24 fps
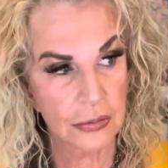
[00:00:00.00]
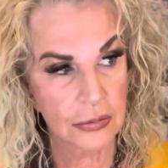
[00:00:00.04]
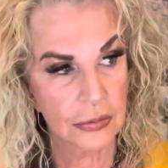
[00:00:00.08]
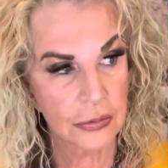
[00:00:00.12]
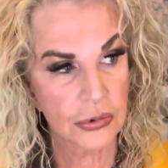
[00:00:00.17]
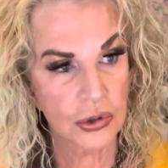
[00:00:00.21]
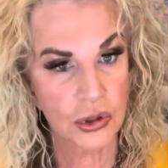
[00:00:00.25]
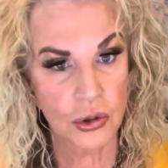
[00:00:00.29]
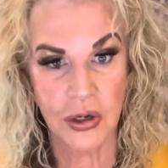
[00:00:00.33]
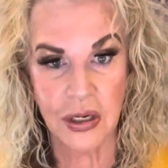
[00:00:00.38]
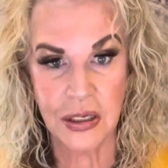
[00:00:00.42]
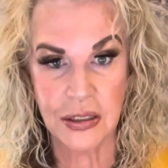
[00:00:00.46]

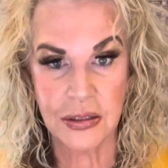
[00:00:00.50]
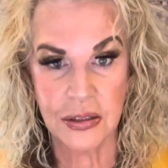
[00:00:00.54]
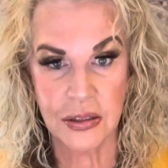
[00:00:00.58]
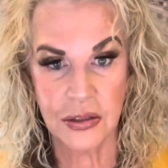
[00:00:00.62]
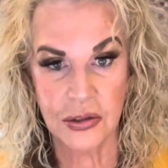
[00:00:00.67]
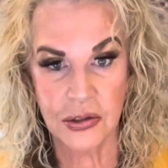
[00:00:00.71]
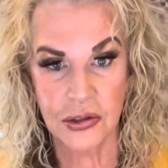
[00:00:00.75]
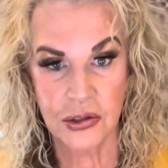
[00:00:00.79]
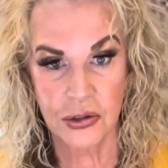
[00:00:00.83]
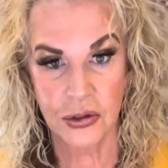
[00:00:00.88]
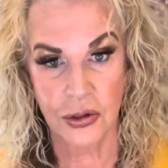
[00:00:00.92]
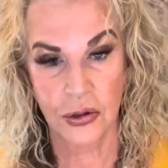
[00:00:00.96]

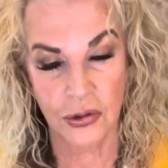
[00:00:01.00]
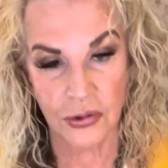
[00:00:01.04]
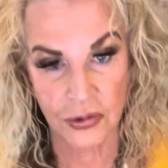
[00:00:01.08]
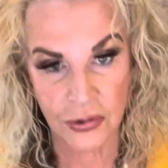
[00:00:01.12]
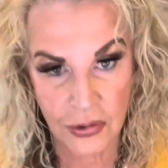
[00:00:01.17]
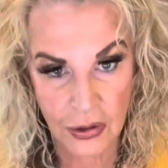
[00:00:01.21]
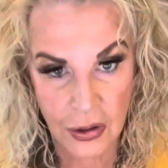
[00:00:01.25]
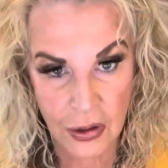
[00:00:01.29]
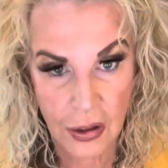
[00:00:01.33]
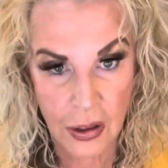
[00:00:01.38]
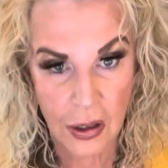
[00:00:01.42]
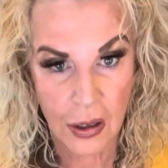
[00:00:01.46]
26 years,
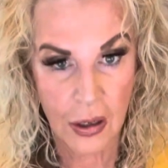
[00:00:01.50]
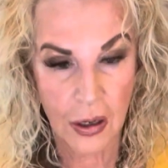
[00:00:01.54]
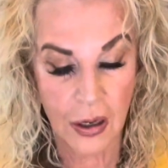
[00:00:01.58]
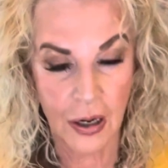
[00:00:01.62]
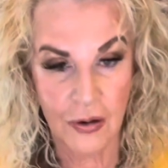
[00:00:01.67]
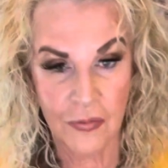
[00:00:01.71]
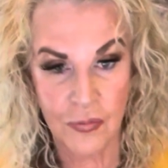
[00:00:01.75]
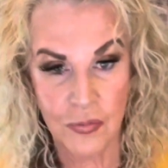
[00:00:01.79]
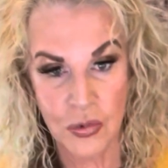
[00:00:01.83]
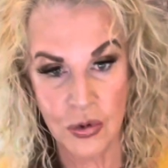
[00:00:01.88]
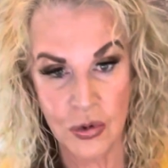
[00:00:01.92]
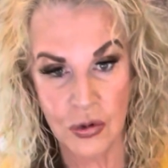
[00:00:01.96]

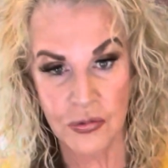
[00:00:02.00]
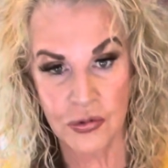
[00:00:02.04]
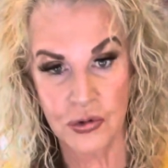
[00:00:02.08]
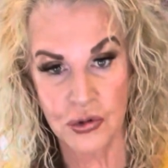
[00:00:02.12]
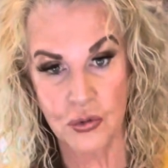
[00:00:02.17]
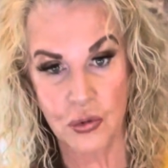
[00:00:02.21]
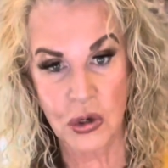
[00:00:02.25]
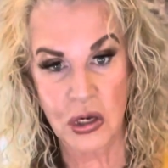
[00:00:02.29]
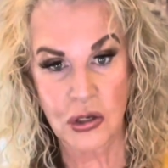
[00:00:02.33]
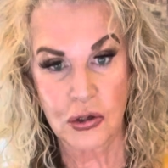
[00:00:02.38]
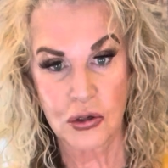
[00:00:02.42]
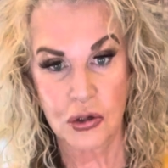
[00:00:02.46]
I've moved
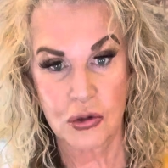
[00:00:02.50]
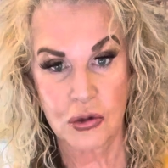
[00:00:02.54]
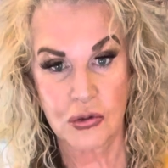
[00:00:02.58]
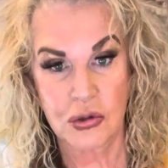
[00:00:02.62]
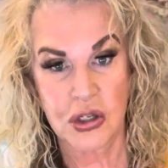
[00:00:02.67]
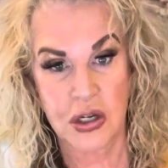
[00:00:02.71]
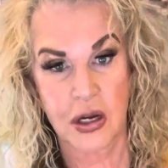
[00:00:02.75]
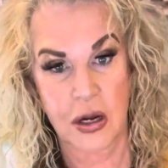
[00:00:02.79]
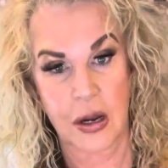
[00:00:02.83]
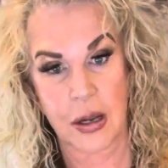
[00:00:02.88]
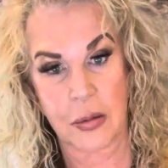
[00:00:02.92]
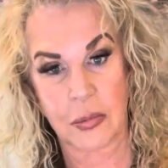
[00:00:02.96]
22
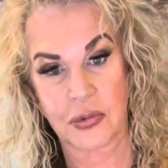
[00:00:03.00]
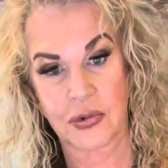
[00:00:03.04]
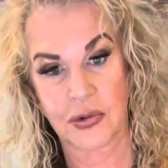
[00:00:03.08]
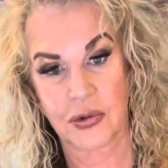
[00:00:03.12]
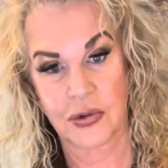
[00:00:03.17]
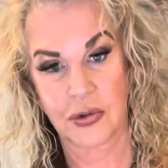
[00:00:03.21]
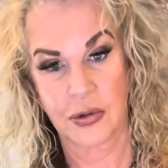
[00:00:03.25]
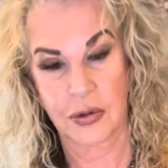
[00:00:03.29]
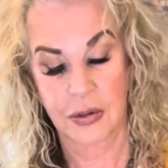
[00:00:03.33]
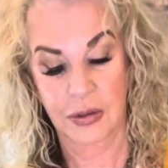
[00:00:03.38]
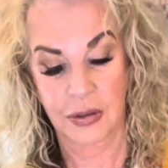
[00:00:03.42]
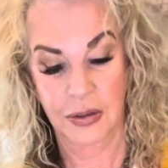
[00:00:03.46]
times.
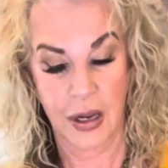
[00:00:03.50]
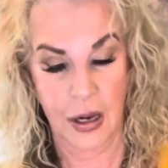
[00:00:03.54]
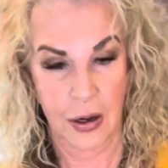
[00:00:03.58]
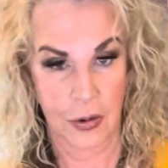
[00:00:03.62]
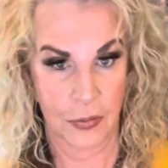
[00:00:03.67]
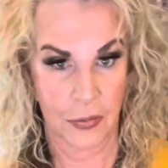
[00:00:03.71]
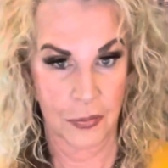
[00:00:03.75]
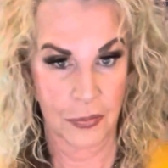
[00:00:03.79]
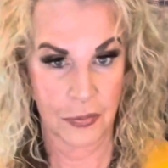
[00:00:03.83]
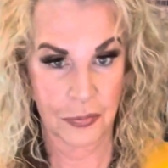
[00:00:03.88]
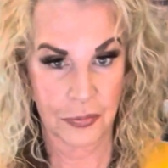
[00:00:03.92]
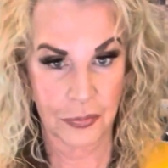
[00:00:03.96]
Now,
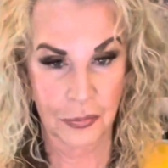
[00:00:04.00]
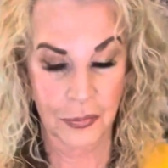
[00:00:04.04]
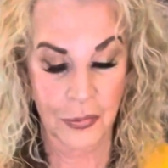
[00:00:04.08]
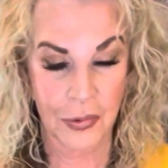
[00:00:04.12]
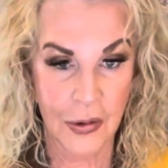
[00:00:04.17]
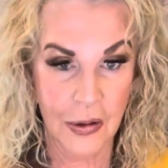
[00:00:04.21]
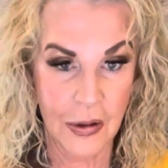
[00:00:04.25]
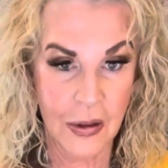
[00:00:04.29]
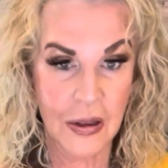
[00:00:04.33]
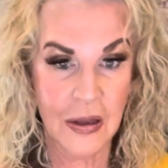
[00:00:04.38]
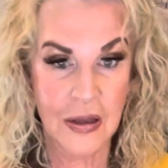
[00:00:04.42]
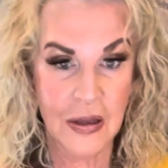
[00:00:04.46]

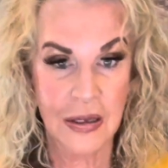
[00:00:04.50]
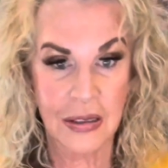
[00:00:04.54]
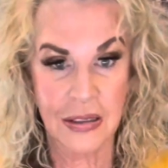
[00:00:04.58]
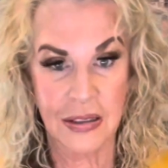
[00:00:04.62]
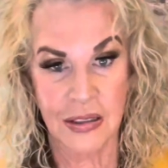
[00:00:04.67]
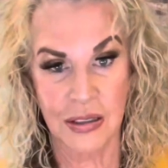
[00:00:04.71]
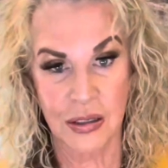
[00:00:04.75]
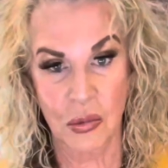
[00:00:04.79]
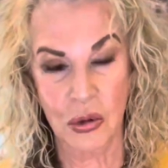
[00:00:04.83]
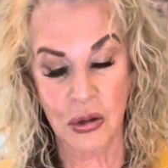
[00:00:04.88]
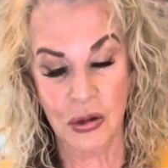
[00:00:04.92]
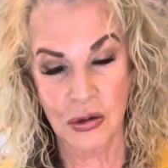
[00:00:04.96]

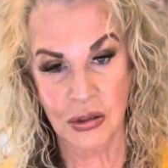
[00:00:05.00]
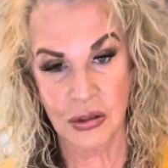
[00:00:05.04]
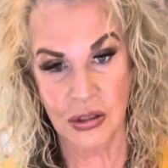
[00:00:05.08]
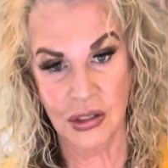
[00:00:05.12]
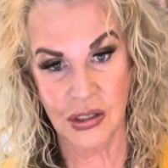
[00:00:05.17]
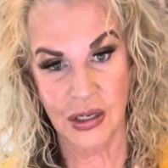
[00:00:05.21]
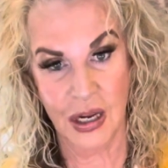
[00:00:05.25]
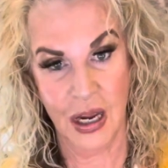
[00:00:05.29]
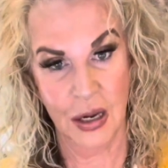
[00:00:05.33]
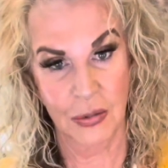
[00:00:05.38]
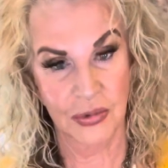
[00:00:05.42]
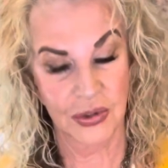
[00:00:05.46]
some of those
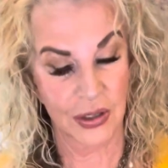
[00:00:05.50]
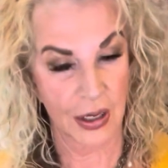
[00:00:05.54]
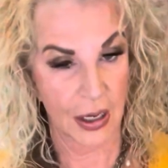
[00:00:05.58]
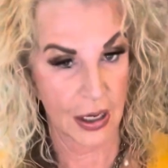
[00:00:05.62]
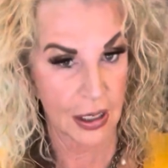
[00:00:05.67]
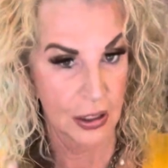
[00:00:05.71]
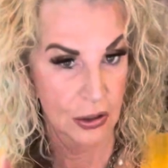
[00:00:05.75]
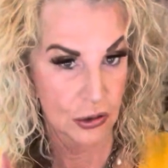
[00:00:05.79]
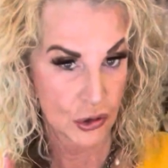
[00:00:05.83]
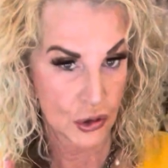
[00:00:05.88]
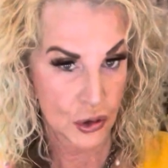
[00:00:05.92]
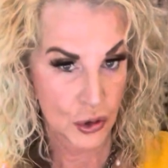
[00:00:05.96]
times I
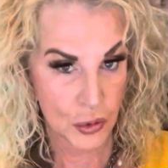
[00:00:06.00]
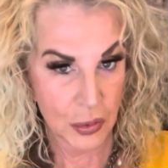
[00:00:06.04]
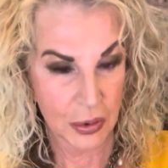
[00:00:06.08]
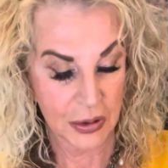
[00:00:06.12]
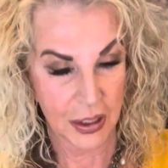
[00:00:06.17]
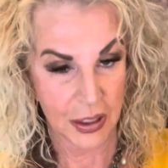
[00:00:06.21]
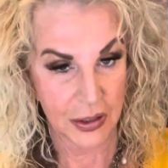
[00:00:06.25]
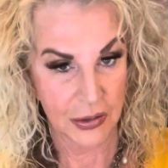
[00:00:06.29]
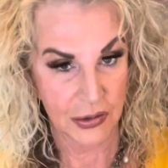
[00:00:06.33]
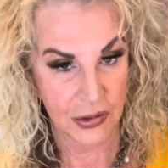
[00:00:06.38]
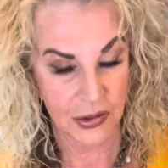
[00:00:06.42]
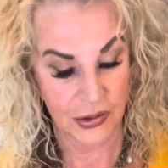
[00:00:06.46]
had two
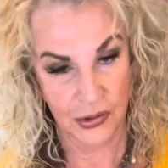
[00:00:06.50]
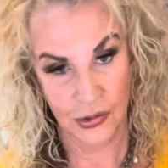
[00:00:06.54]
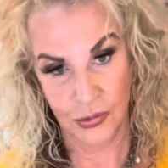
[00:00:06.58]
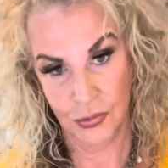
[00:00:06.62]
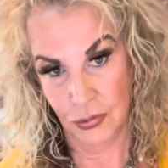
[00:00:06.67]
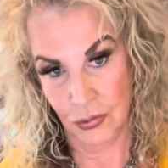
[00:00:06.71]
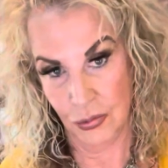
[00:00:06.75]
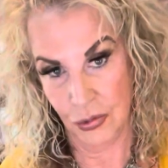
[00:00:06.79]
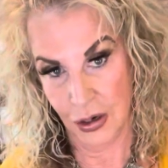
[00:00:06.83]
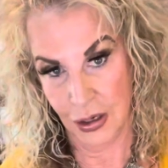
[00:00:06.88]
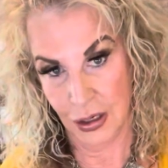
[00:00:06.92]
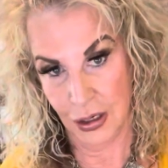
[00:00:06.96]
places,
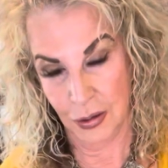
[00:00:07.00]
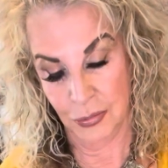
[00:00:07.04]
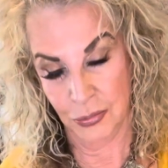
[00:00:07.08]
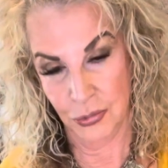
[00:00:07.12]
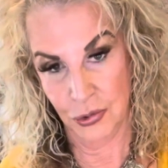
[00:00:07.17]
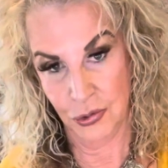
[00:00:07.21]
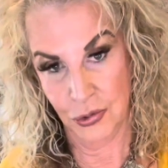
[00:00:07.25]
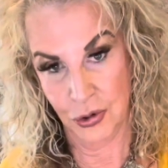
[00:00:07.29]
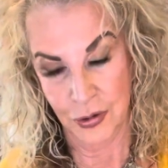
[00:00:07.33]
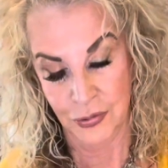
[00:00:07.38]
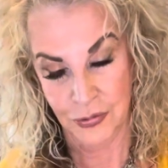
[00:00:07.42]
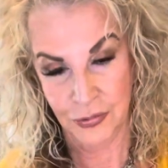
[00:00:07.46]
one up
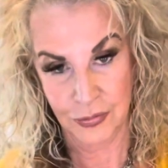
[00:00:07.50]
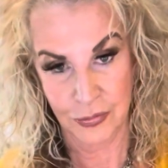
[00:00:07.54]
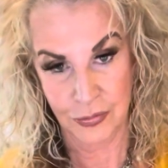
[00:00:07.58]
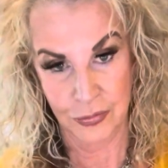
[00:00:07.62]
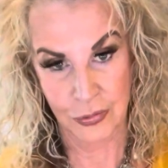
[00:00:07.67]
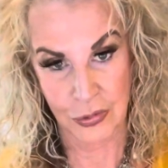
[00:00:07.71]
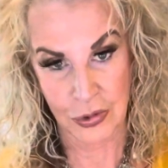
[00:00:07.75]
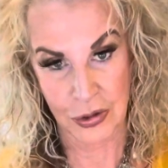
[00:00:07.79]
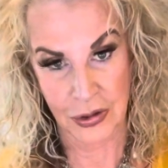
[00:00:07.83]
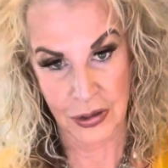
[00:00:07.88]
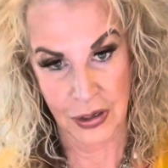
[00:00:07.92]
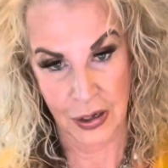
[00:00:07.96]
north,
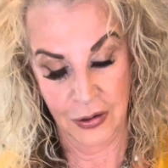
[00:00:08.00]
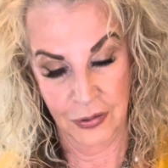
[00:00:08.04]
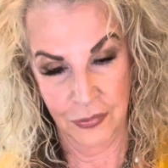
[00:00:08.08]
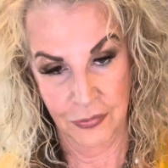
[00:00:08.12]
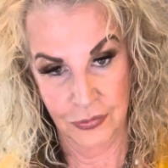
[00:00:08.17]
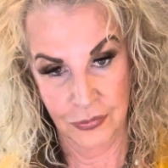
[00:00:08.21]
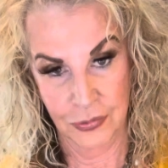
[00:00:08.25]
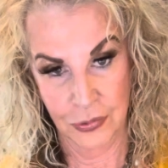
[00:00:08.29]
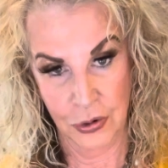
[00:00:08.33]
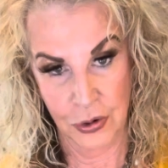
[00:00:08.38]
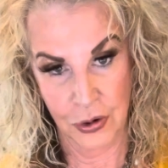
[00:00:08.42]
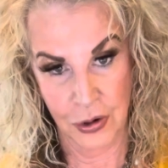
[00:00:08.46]
one down in
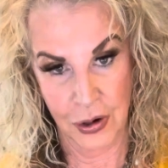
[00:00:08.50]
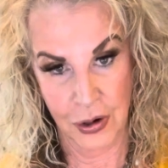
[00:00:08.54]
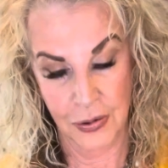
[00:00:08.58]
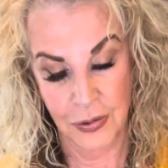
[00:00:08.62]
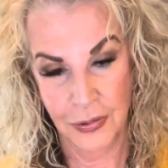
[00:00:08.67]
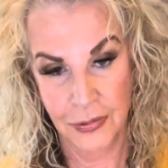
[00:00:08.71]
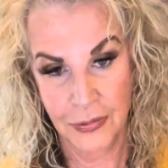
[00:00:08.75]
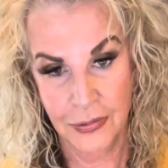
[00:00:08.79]
Florida.